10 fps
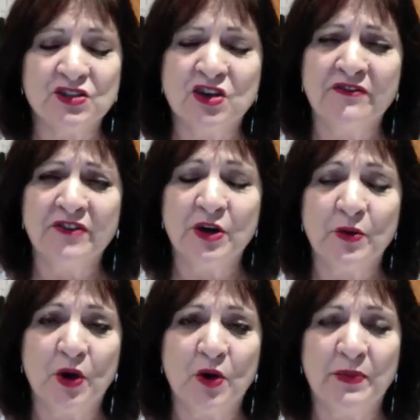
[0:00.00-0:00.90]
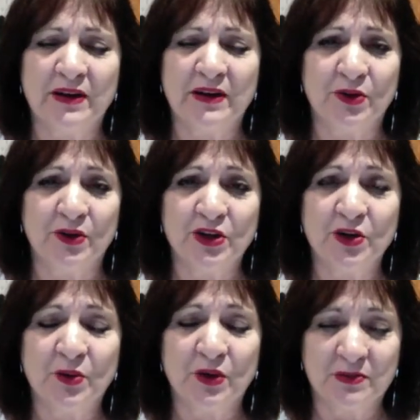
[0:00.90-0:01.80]
Not very well, but I thought, you know
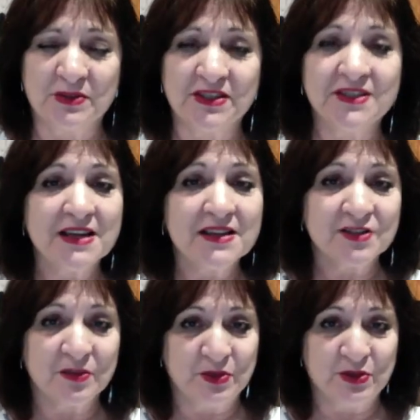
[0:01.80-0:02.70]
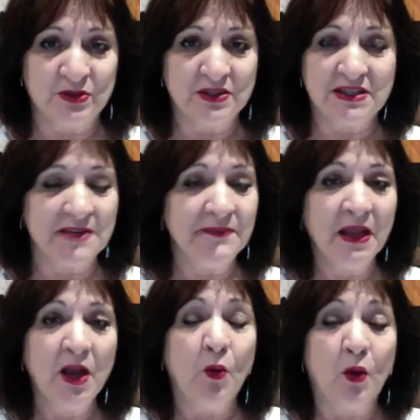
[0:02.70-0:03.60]
what, I'm just going to take this opportunity
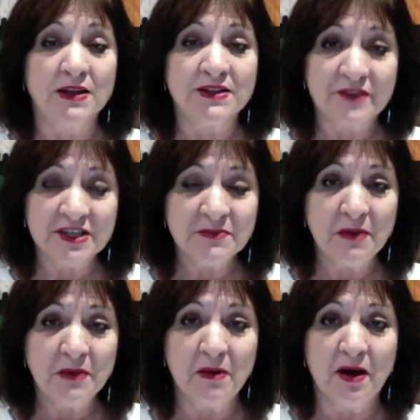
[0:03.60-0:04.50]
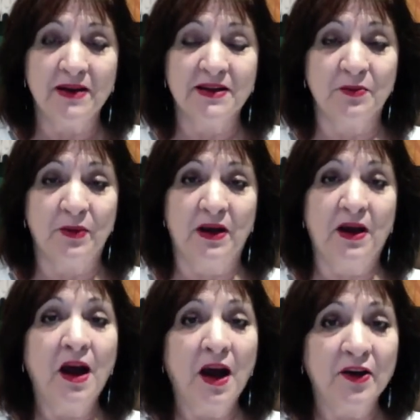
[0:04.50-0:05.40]
while it's fresh in my mind, and where
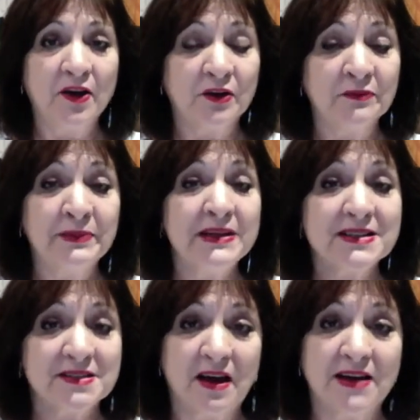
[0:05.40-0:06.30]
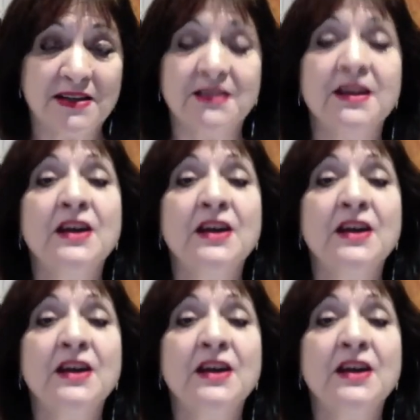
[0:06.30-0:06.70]
I got a bit excited